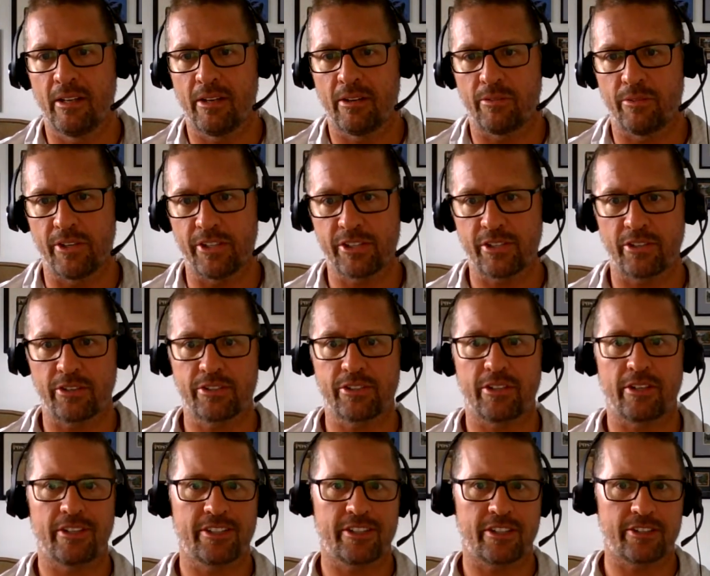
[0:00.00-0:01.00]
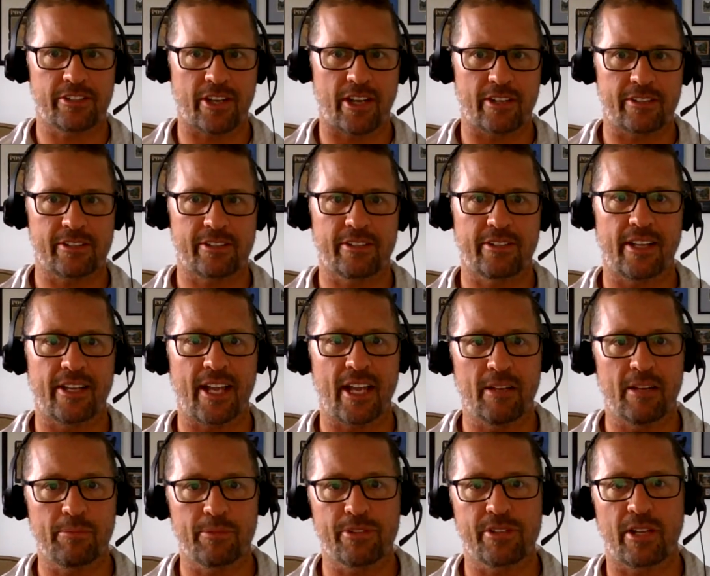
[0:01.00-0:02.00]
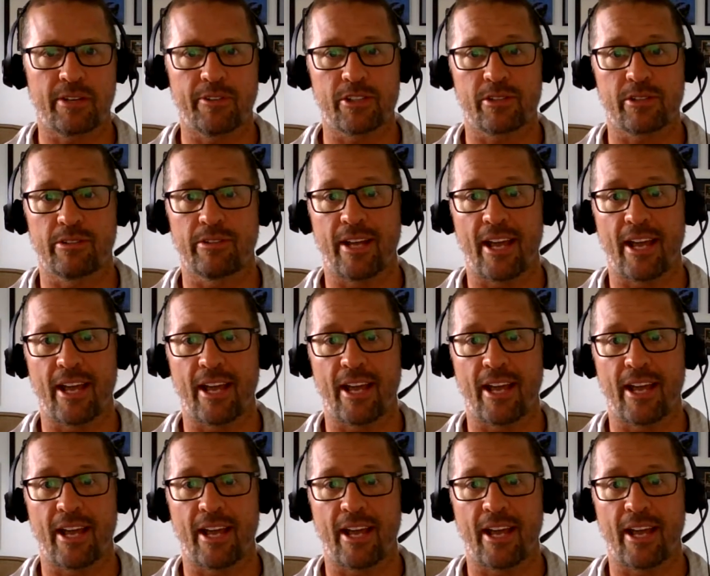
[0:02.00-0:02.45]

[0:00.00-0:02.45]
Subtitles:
Research suggests that 80% of us learn